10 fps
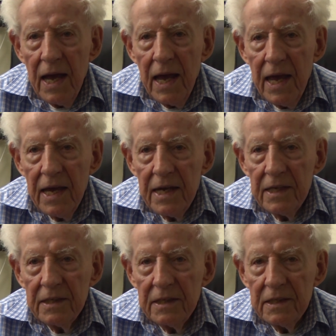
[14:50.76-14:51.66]

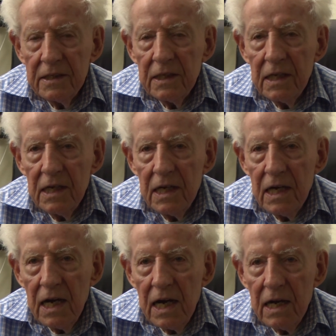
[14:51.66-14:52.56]
and
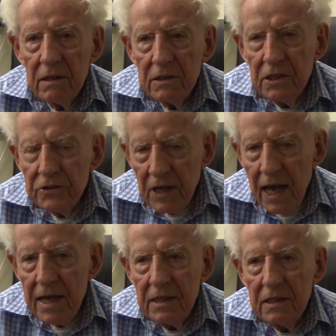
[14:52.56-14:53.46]

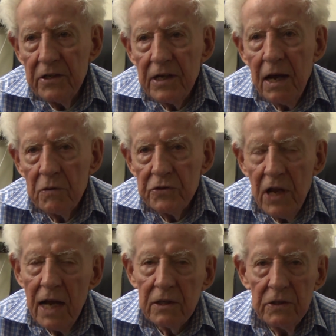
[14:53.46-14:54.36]
decided that I was
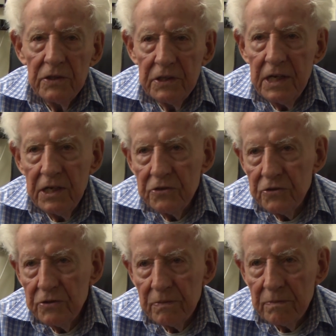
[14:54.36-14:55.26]
not going to
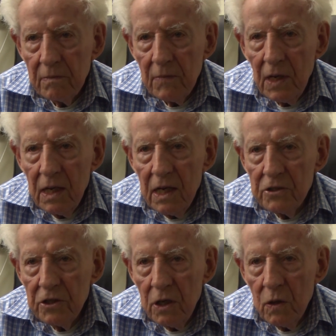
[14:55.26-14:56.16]
teach.
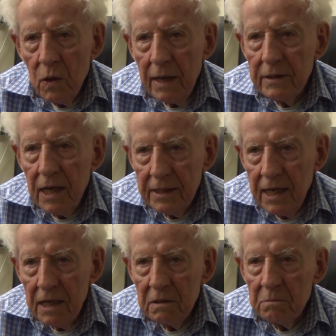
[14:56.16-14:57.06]
So I'd
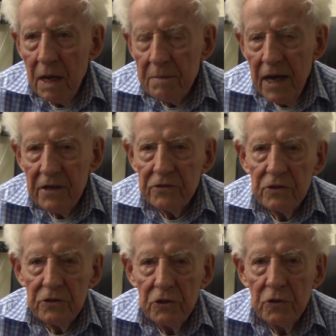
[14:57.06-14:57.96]
gotten my
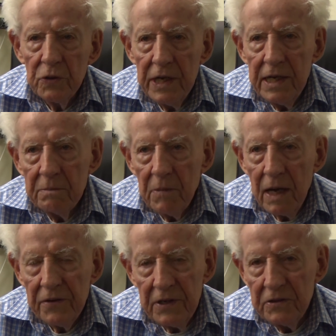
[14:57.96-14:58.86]
master's degree. My
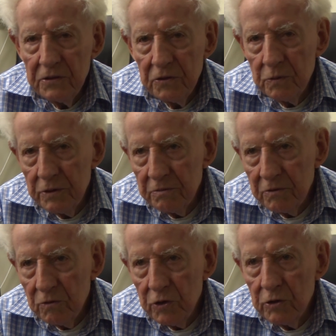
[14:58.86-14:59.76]
thesis was
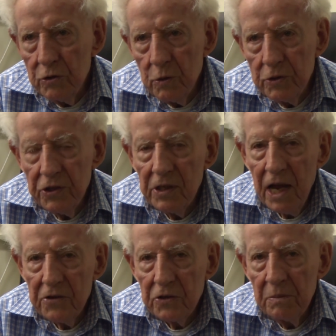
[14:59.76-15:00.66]
to do a
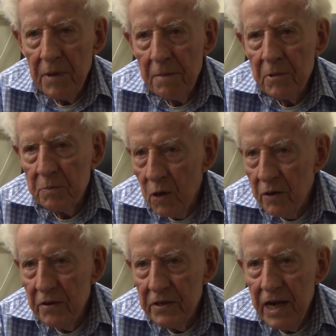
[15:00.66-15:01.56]
geological map of part
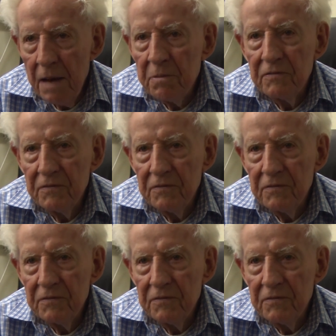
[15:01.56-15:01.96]
of the Napa